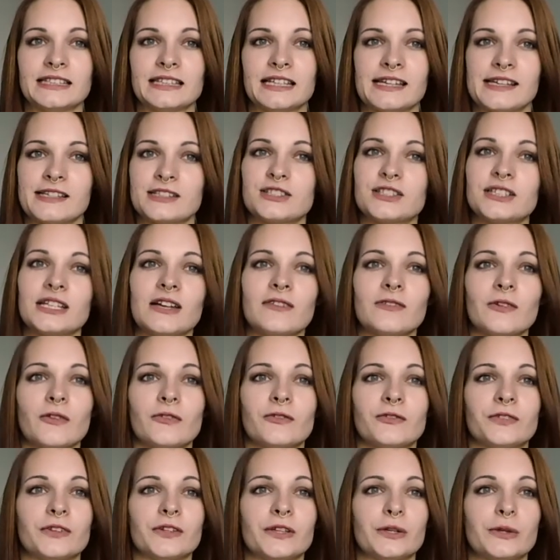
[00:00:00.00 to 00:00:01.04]
They actually have a
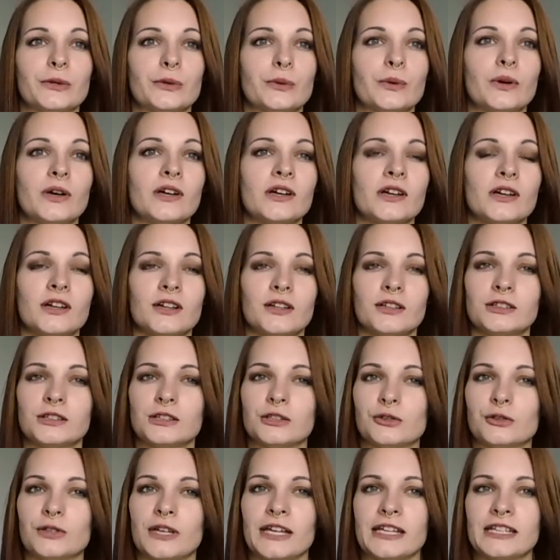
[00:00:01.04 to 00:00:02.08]
few
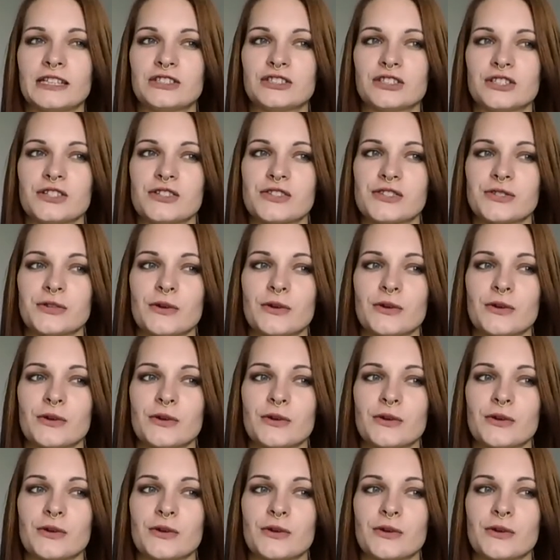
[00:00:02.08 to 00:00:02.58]
locations,